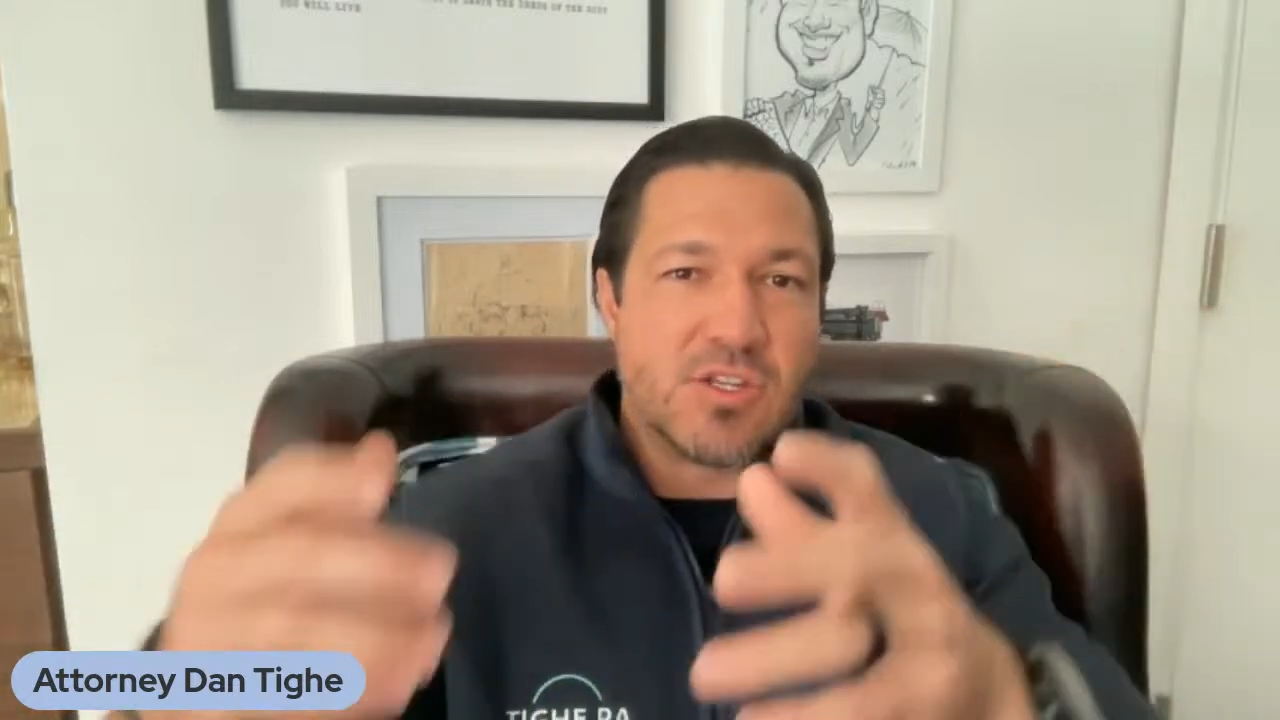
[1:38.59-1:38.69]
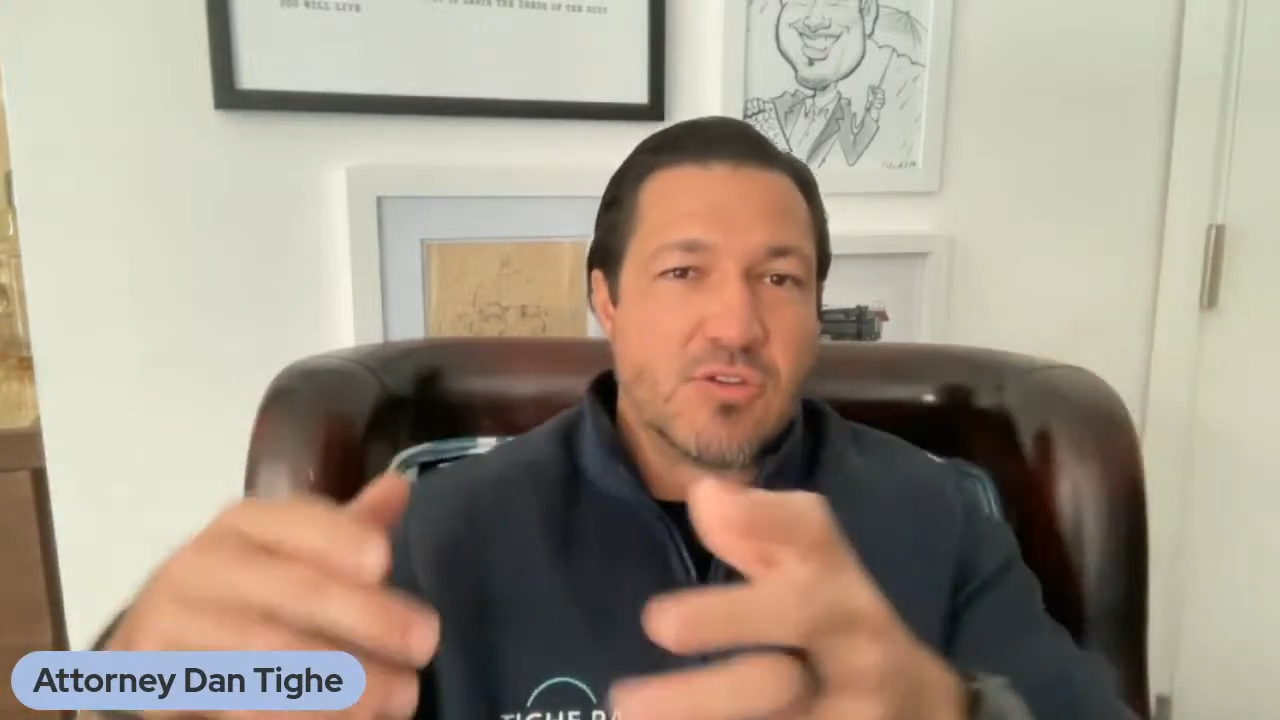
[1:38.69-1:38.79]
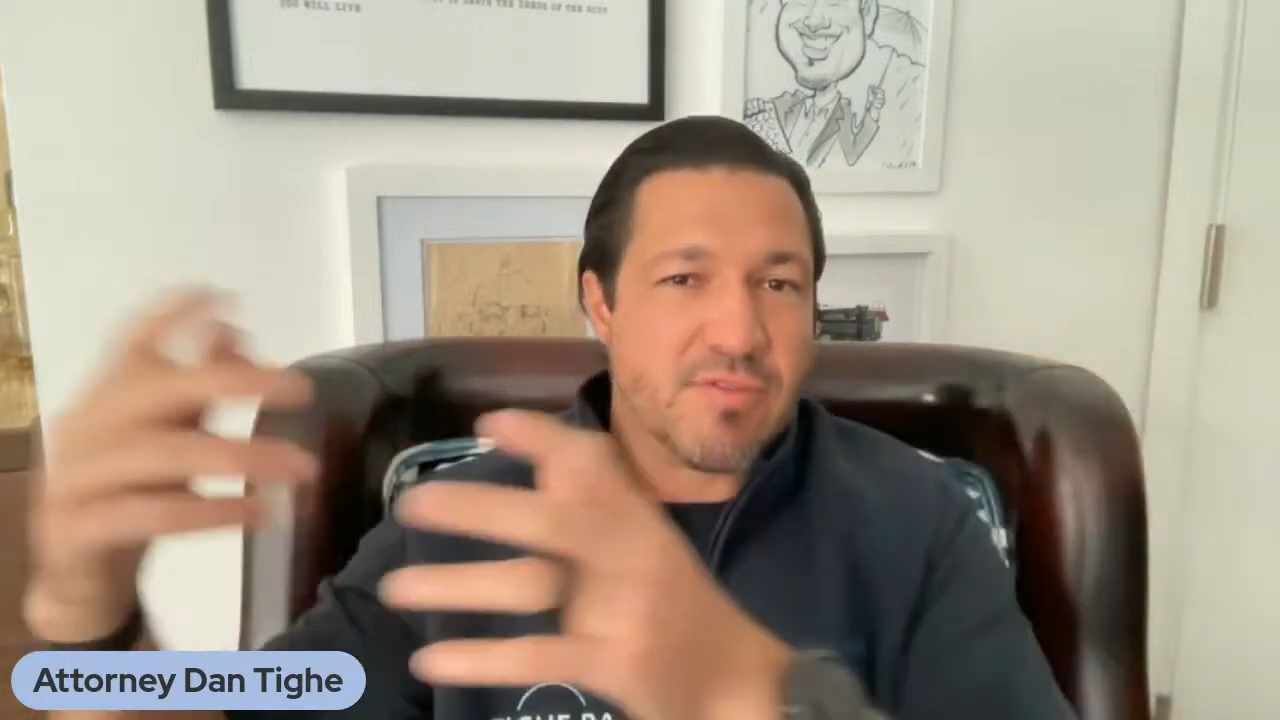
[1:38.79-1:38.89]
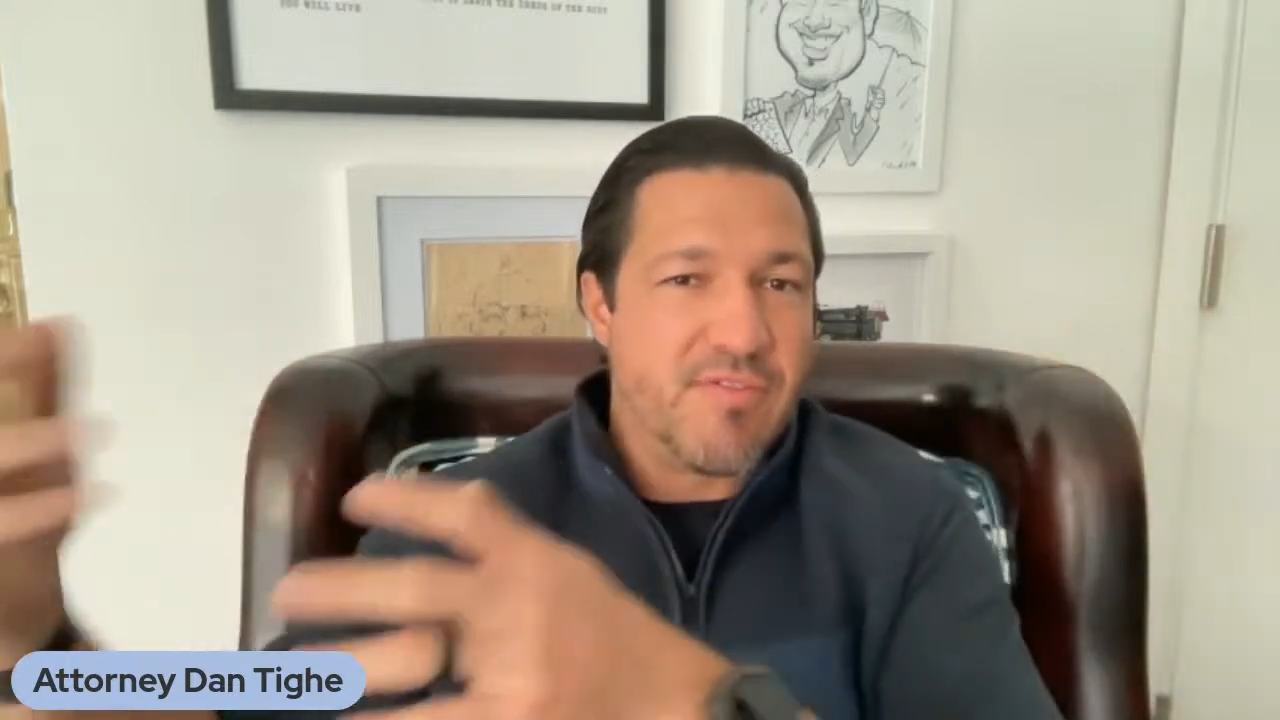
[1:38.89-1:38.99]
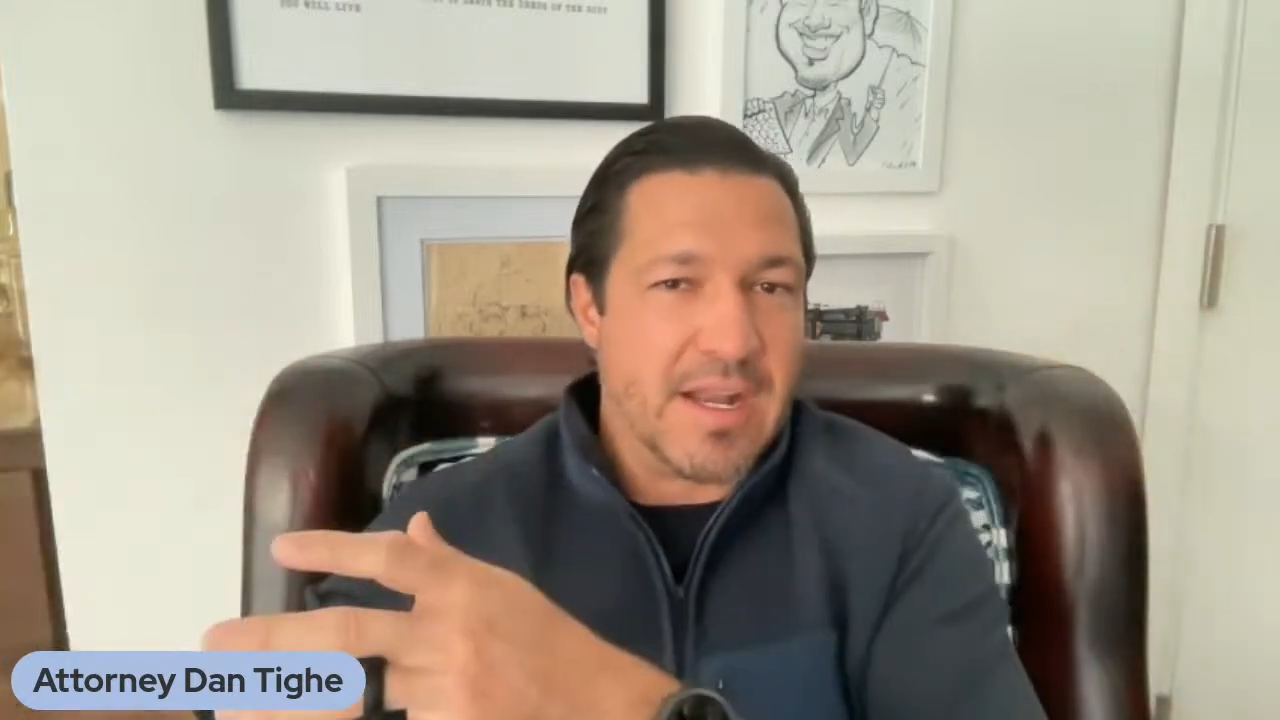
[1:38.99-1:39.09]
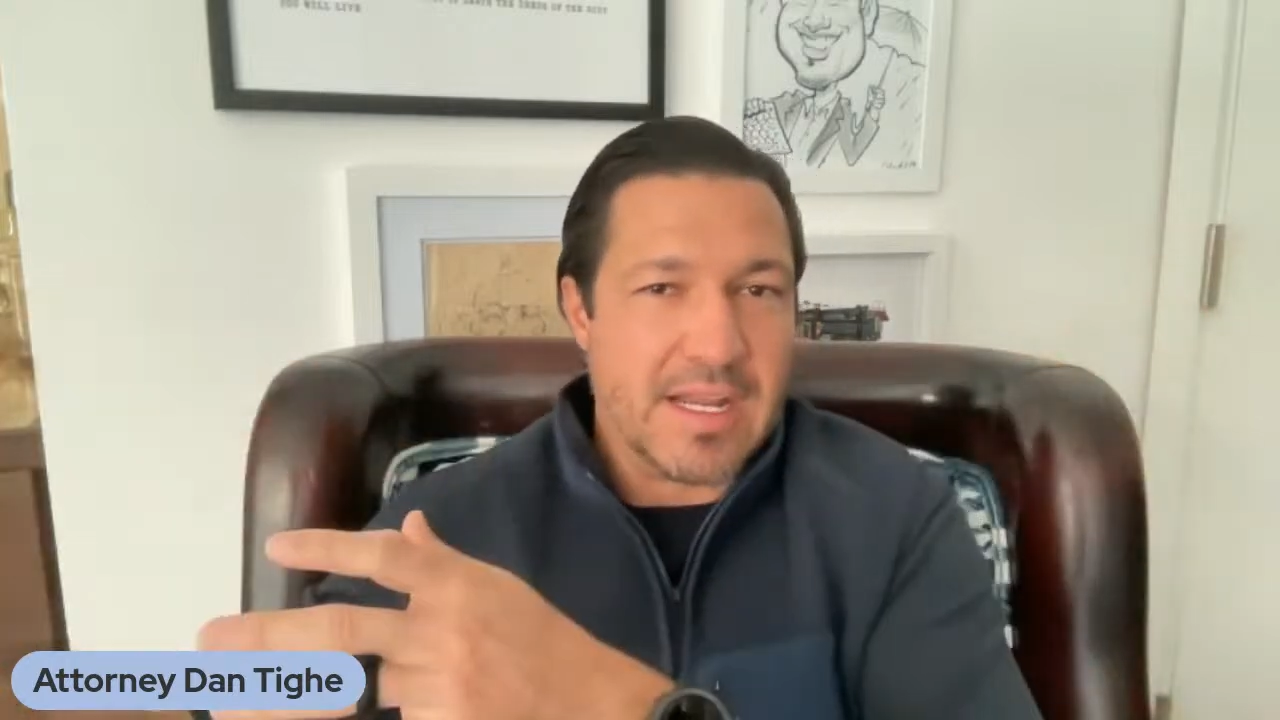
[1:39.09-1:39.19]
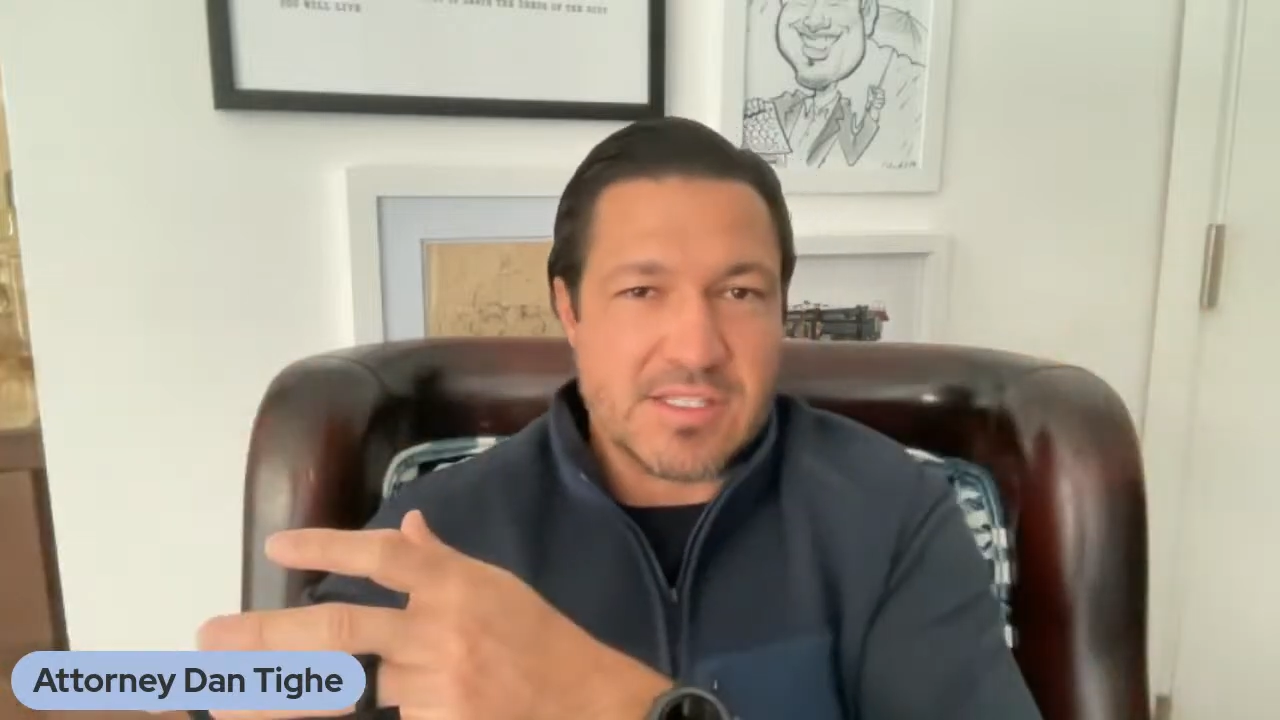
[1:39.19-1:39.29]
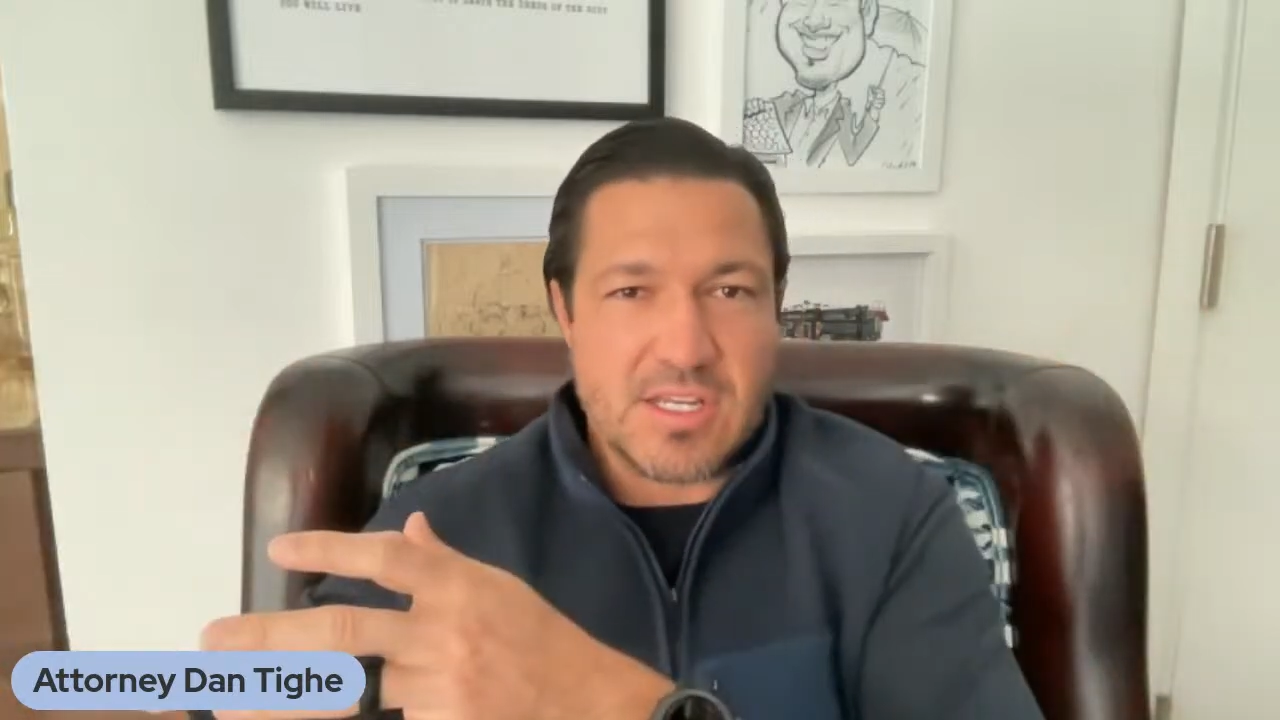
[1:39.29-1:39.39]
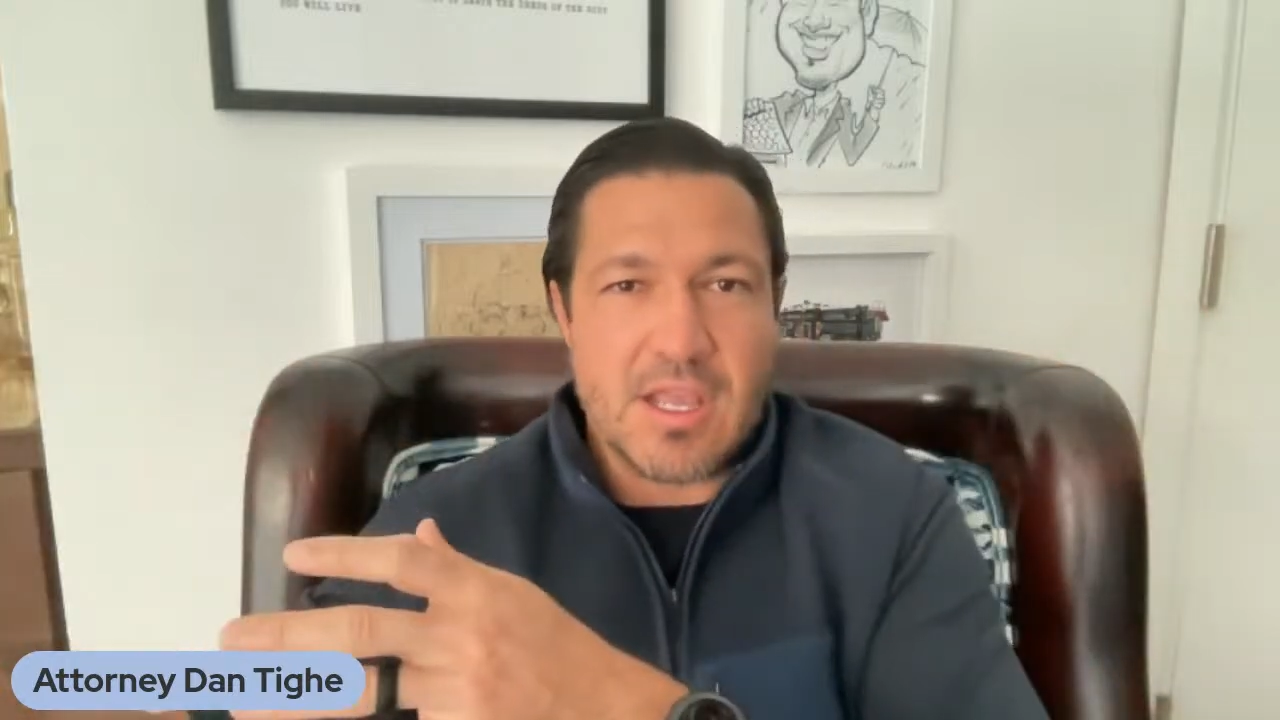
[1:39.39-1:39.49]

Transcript: use a financing